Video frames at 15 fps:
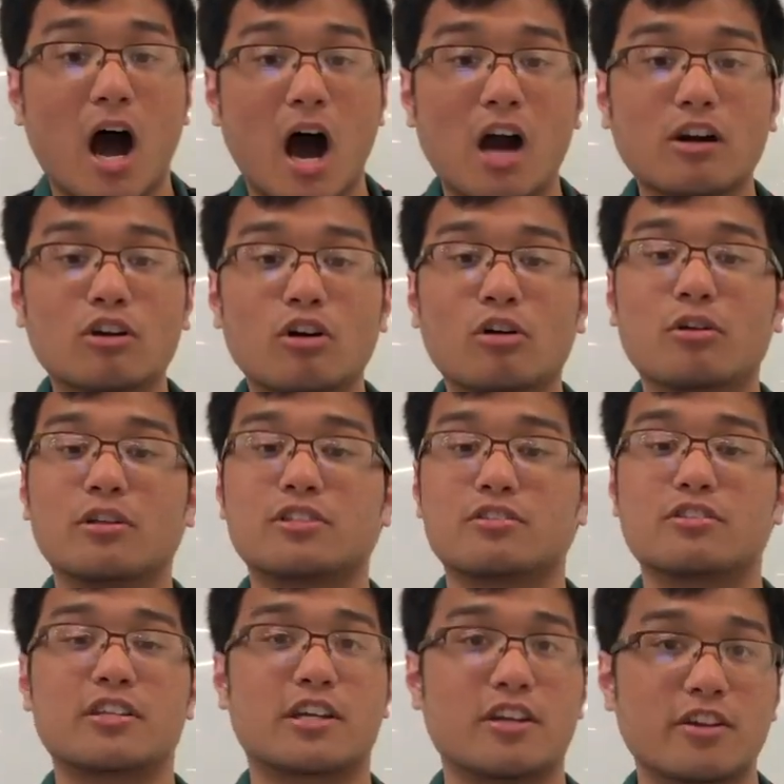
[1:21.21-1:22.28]
Our goal is to
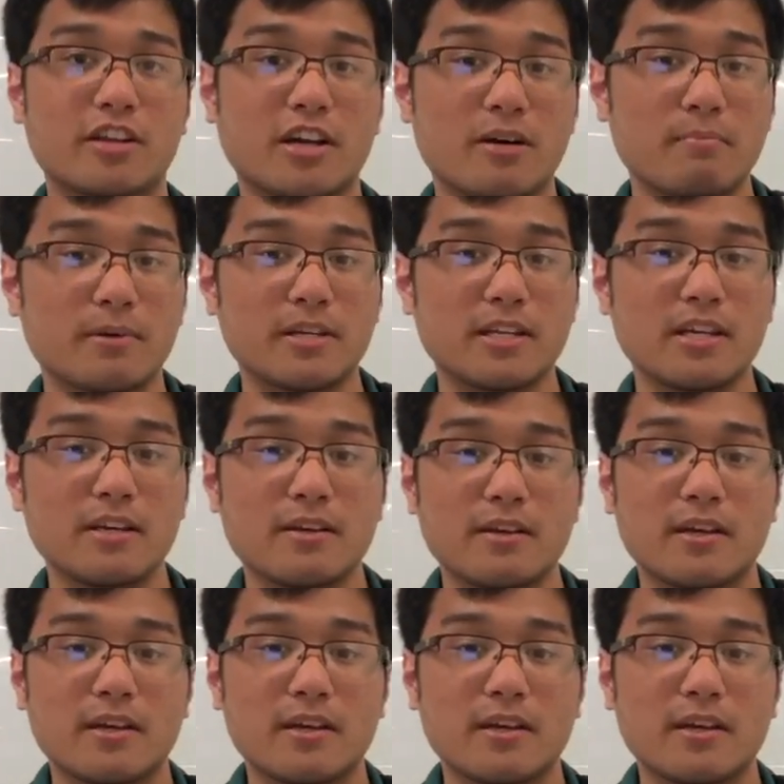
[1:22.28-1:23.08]
secure the company